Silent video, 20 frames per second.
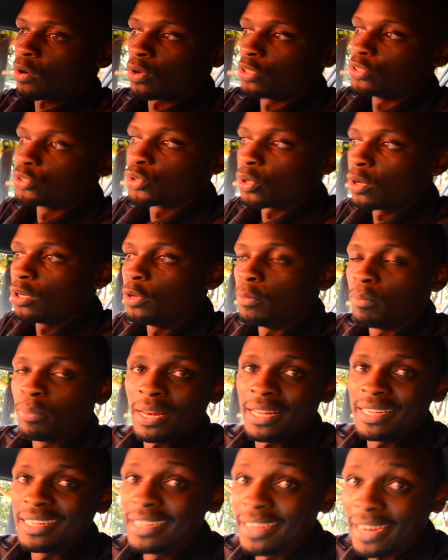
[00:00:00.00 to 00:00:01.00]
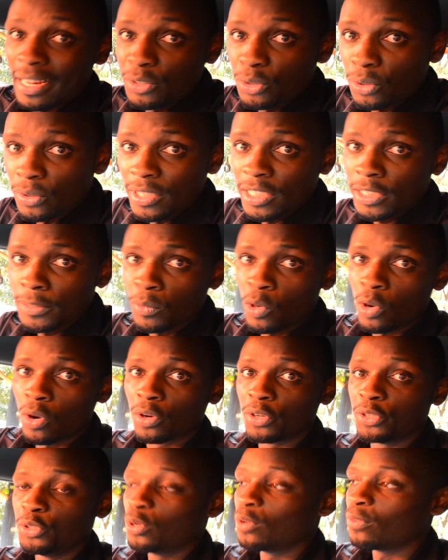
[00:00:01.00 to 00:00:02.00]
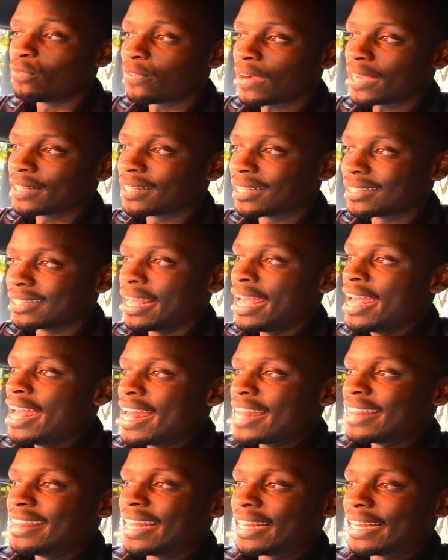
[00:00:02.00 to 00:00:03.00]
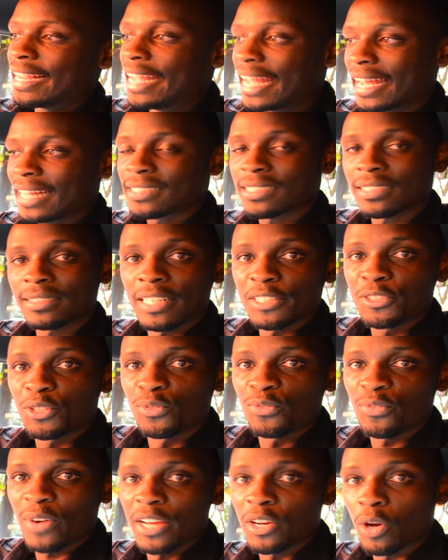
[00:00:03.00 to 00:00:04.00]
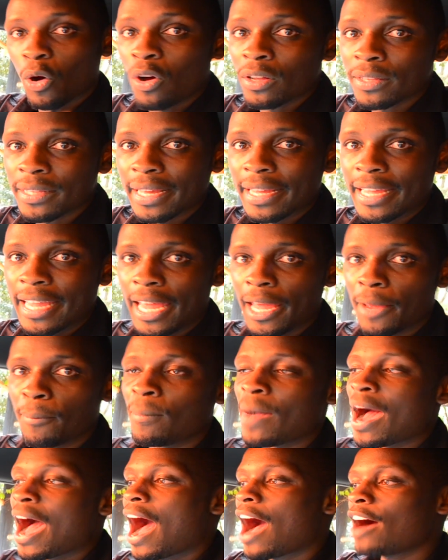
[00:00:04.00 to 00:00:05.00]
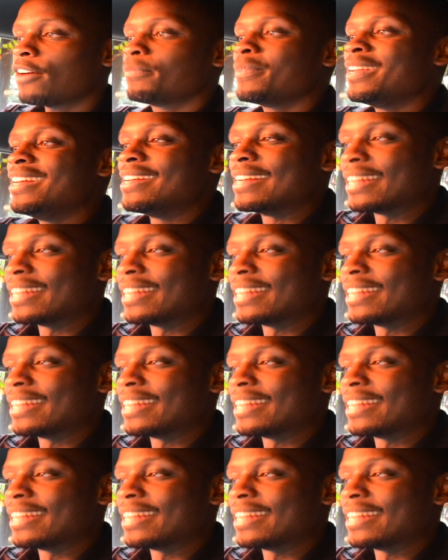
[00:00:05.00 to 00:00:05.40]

console you played Gran Turismo on, you'll find that the gauges that you find on the game have been